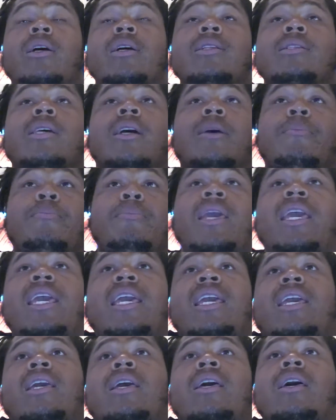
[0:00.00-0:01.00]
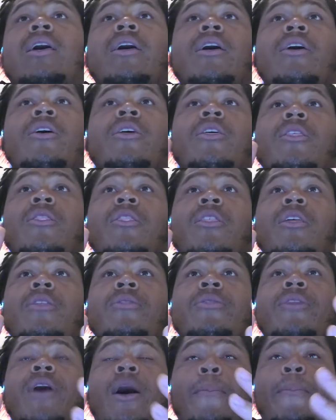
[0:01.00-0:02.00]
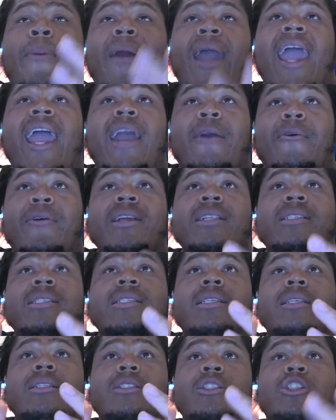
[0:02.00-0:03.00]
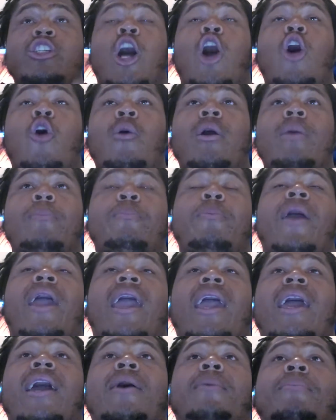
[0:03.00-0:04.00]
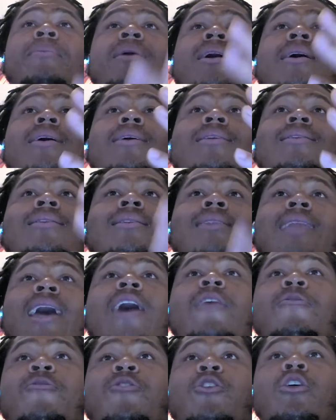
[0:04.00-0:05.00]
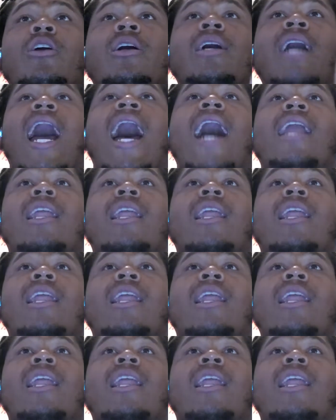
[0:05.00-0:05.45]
To me, the parents, Joe and Pam, never got